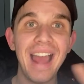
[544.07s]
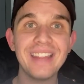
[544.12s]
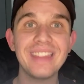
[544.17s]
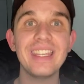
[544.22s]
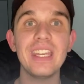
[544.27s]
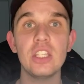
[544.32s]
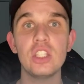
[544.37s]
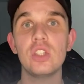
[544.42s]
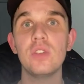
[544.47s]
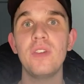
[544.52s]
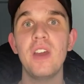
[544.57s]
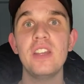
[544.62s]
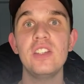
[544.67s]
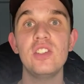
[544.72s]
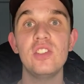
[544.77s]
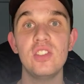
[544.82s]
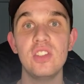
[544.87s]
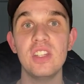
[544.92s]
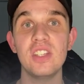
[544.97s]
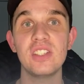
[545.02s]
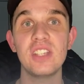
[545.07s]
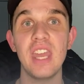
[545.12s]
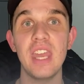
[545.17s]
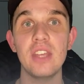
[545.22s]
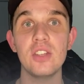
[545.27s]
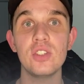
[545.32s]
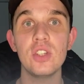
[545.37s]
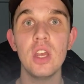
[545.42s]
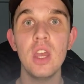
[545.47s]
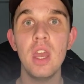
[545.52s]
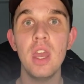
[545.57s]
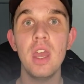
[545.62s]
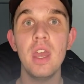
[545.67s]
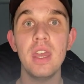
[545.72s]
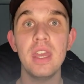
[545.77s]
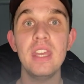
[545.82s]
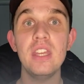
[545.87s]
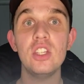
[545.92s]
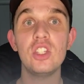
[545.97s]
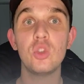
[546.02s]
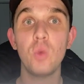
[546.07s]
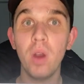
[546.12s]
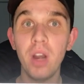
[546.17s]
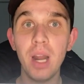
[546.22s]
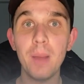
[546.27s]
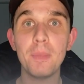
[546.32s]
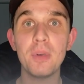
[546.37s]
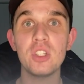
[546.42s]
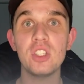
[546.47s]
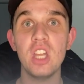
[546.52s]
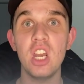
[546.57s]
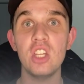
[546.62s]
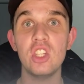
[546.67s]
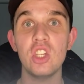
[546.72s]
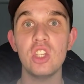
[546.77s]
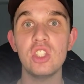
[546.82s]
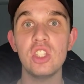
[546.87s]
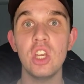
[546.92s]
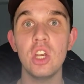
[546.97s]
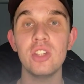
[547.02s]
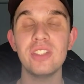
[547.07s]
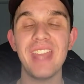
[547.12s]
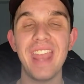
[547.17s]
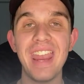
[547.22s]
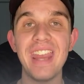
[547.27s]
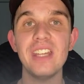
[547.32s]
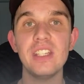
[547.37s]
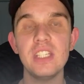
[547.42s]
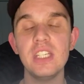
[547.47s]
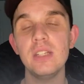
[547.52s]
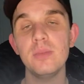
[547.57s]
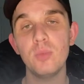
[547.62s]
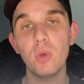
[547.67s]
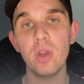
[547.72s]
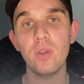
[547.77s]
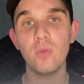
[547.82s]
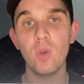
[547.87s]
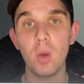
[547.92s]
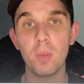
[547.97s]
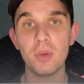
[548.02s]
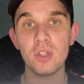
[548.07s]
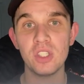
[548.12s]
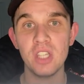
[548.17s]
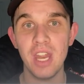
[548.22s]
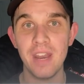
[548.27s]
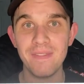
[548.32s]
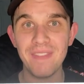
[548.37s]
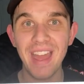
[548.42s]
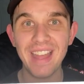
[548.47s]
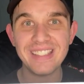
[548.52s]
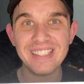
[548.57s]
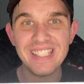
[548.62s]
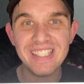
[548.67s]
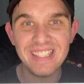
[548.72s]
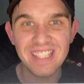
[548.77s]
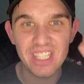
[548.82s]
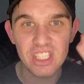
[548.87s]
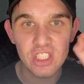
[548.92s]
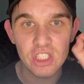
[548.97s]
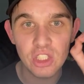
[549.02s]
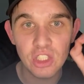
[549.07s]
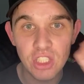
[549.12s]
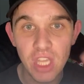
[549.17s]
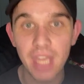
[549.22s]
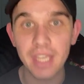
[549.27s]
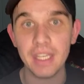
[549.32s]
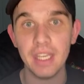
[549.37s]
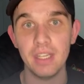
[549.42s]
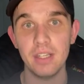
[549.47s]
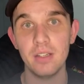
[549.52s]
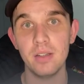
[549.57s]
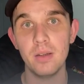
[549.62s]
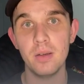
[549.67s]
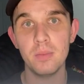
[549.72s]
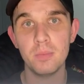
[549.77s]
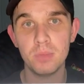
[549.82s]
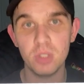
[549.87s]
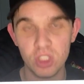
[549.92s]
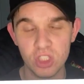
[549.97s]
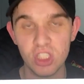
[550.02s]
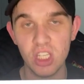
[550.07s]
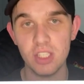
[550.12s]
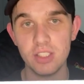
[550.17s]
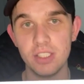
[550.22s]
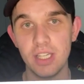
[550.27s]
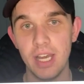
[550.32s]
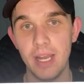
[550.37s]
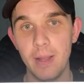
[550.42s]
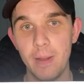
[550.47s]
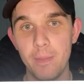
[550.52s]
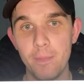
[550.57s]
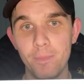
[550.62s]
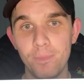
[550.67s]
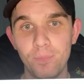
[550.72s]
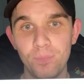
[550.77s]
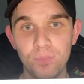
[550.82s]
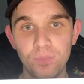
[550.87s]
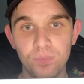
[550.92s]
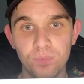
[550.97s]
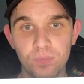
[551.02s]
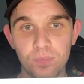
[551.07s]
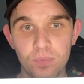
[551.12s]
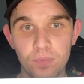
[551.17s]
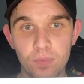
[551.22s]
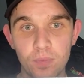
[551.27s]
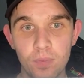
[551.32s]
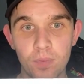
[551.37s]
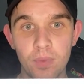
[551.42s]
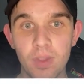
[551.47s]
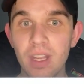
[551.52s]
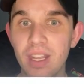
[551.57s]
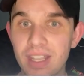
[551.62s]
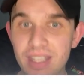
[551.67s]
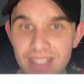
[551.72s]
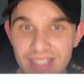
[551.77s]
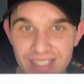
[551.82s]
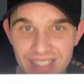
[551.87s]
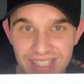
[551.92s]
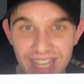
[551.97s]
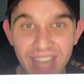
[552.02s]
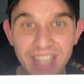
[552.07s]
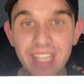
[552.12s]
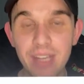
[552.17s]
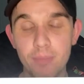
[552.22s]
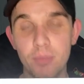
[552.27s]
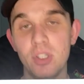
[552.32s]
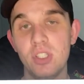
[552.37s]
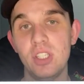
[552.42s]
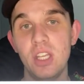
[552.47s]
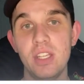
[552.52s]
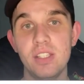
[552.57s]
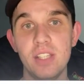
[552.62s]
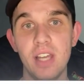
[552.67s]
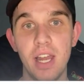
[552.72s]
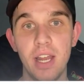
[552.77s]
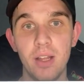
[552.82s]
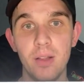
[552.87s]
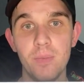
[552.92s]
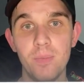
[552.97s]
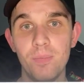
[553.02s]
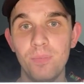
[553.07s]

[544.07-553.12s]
think it suffices in this case. His squared up percentage this year is 18.4%. That's in the second percentile. Second percentile.